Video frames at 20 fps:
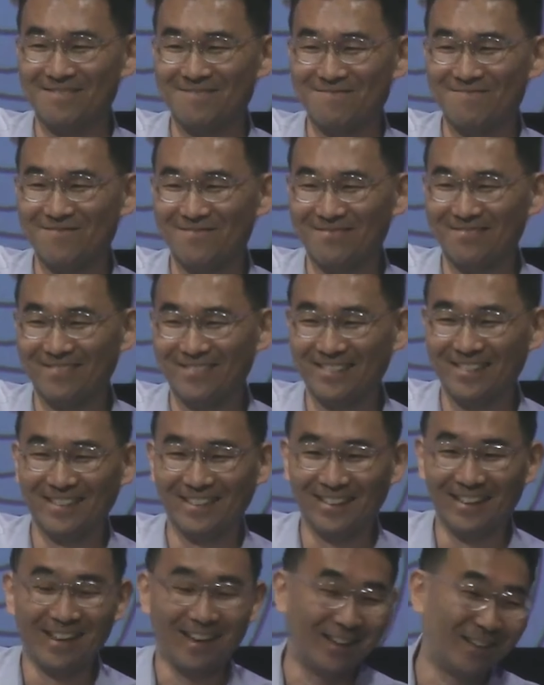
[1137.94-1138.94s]
and
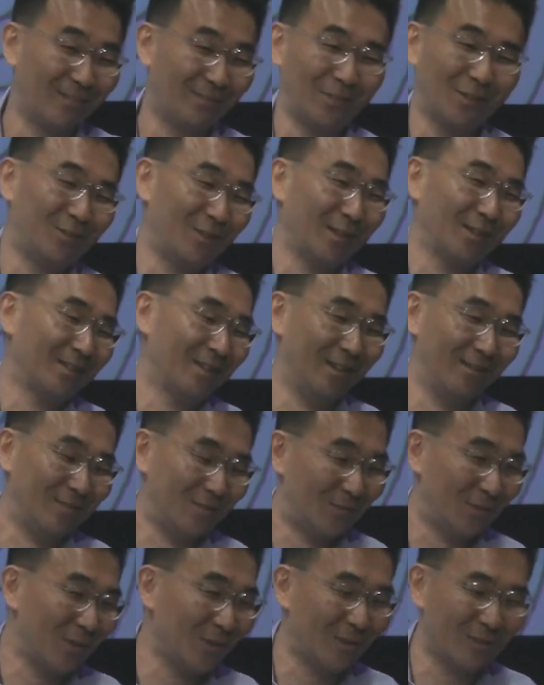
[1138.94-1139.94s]
if you think, if
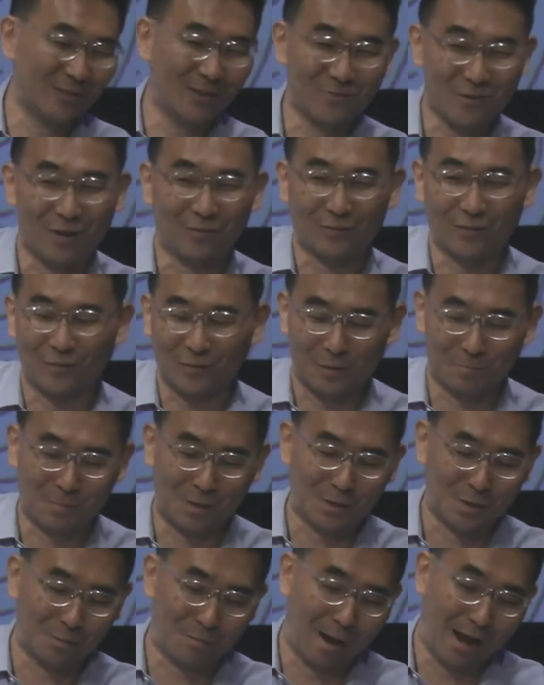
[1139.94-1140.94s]
you if you have a different
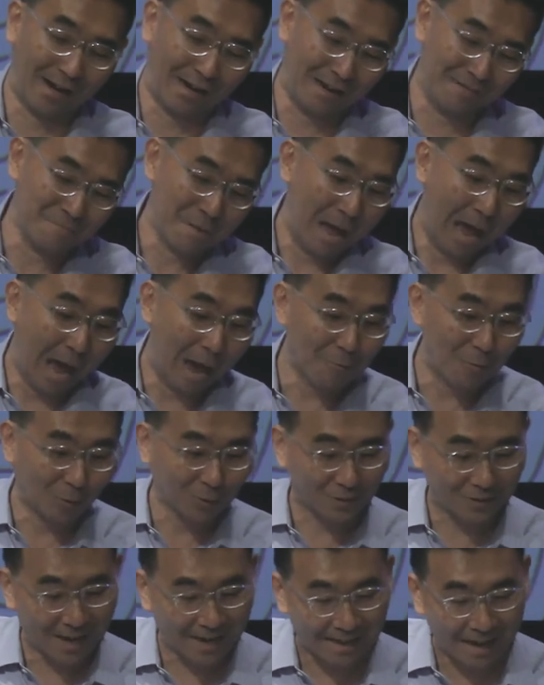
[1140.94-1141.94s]
opinion of mine, I
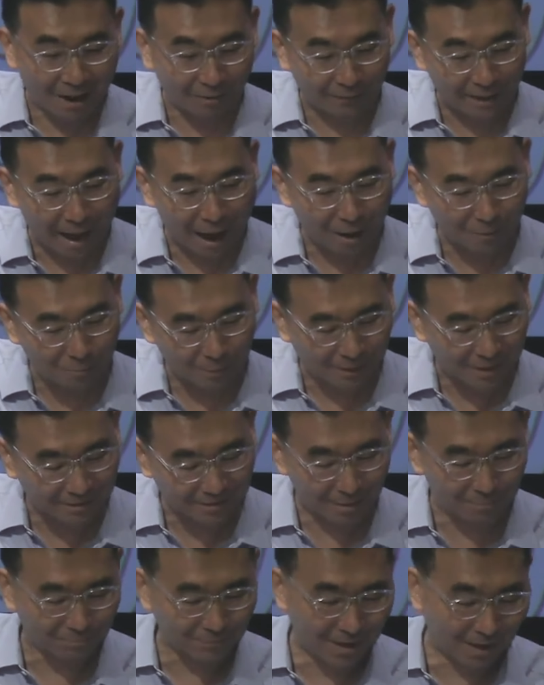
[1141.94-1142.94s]
won't say it out loud because
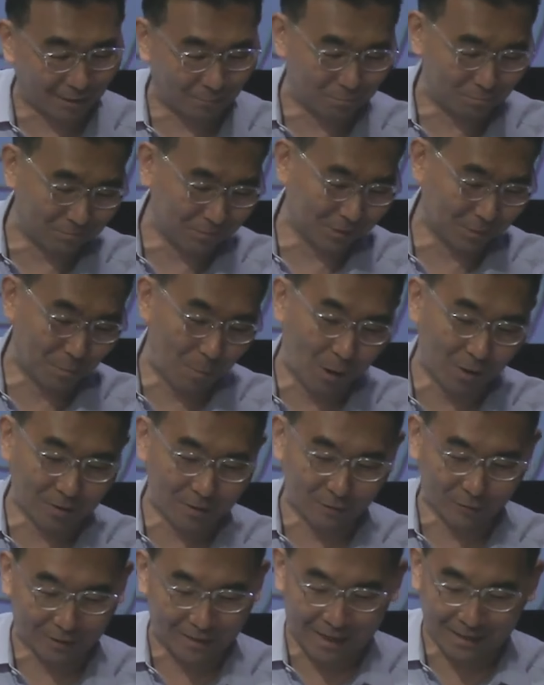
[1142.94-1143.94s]
I'm kind of smart
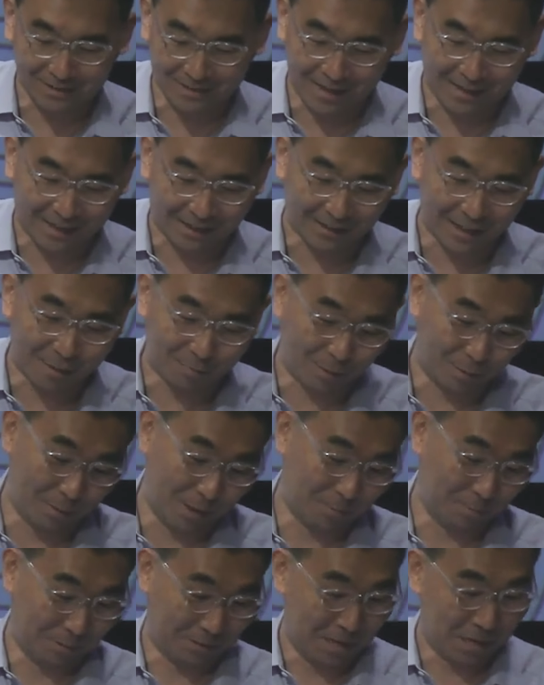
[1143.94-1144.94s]
enough to not say it out loud. But I'm
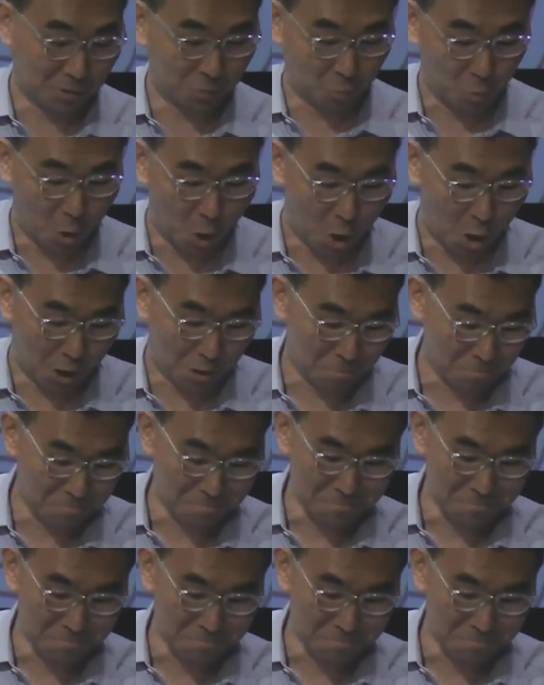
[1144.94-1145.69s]
like, but that's wrong.